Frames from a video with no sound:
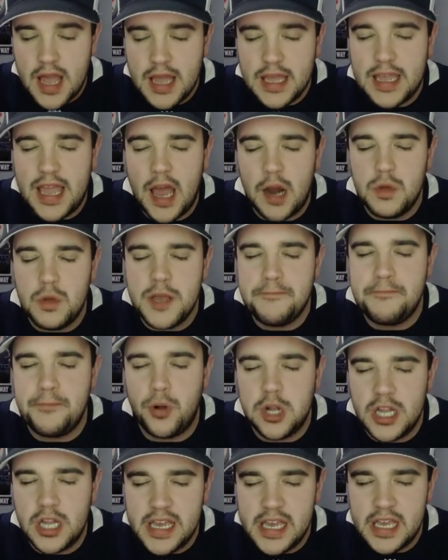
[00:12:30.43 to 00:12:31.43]
Can we
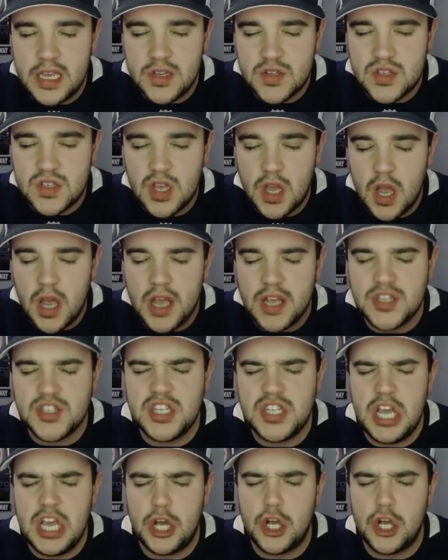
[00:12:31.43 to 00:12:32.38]
please see a